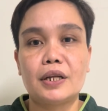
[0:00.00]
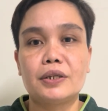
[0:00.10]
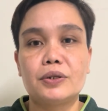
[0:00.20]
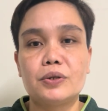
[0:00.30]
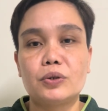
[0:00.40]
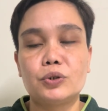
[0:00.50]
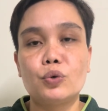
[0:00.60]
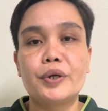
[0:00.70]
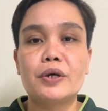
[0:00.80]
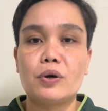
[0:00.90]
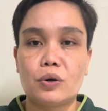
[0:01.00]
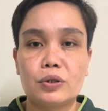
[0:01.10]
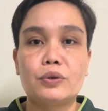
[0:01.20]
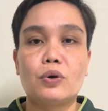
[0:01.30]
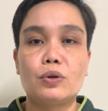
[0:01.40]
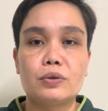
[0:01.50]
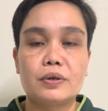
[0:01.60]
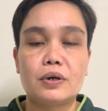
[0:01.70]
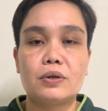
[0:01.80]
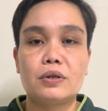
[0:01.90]
and doing all
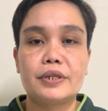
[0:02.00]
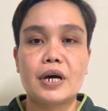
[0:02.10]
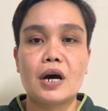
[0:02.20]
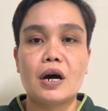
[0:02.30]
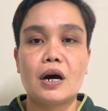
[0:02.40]
the